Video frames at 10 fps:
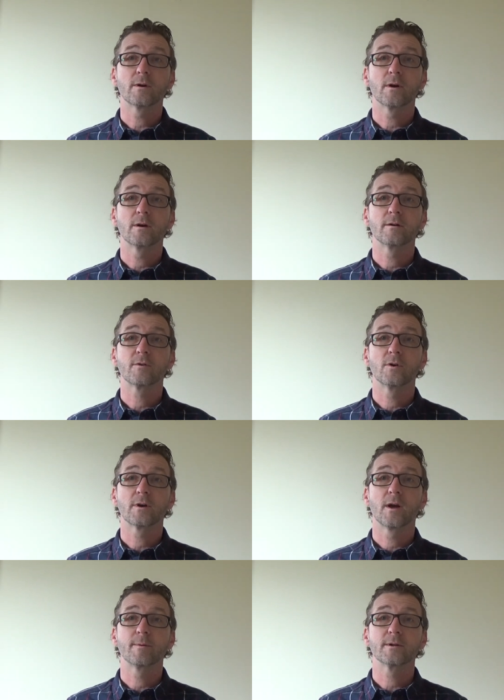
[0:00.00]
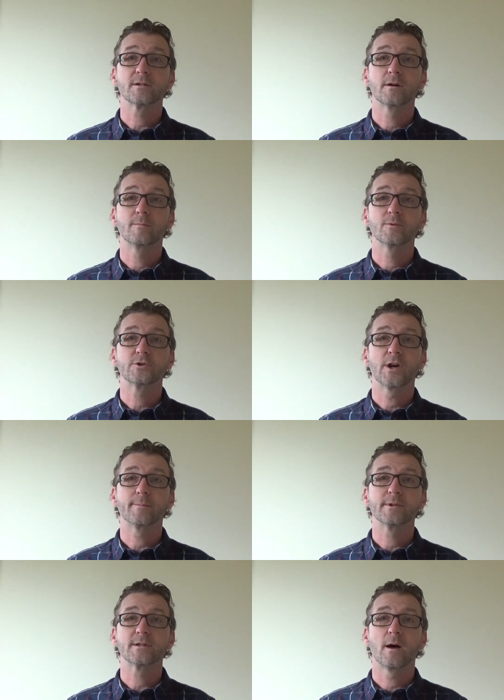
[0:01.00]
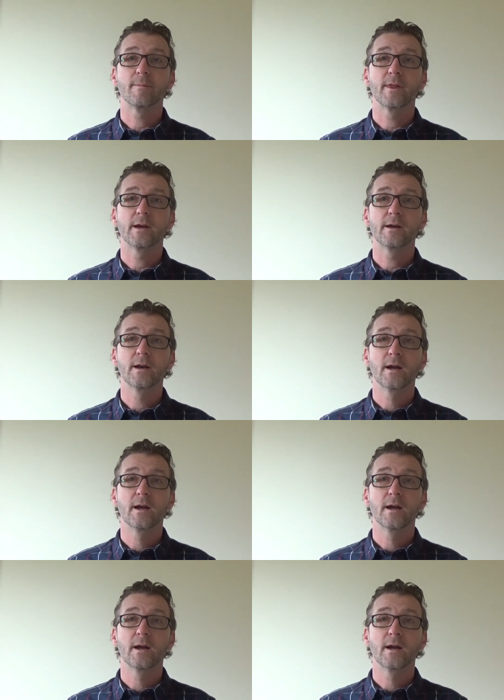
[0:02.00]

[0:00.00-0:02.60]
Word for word: Uh, I've got a couple of sample chapters up there,